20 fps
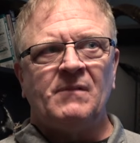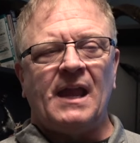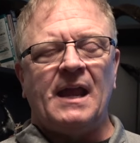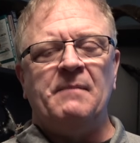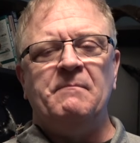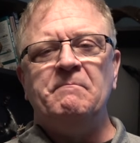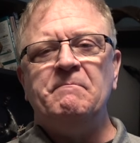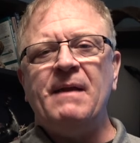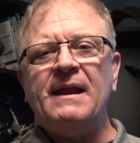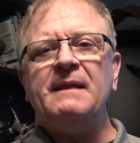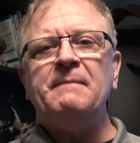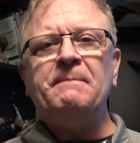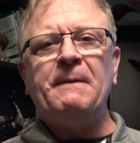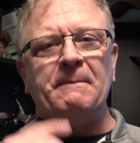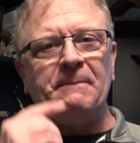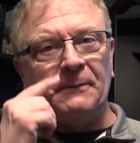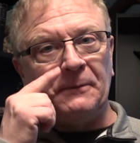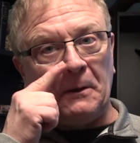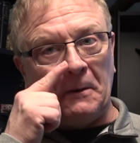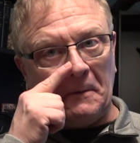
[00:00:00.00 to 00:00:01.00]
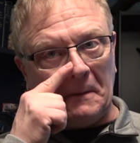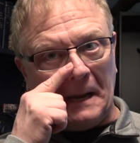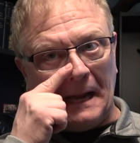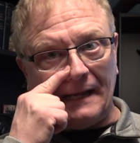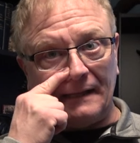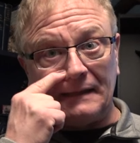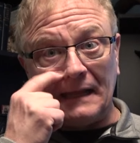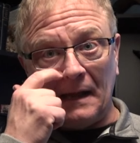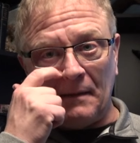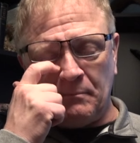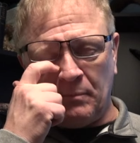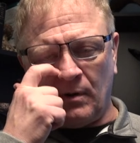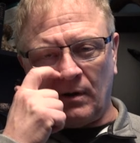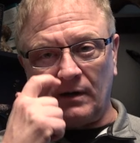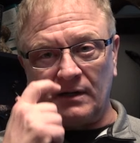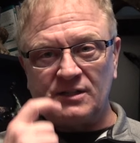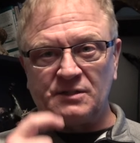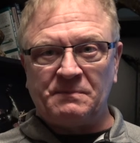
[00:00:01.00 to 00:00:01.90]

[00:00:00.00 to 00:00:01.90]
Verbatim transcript: and many people don't like that part,